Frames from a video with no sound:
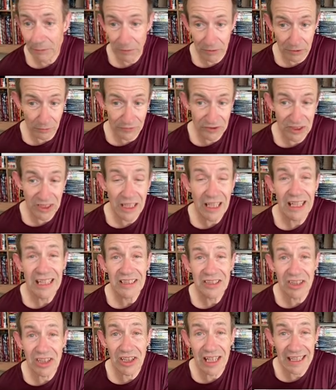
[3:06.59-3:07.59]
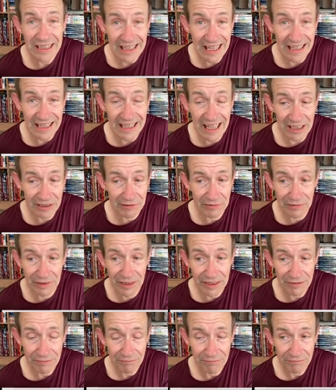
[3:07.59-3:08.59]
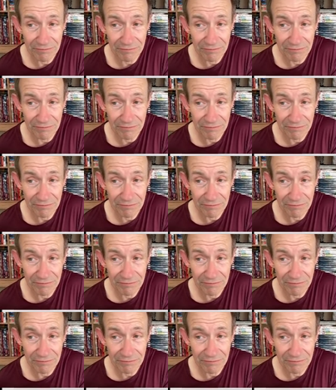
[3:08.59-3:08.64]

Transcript: We obviously select that category.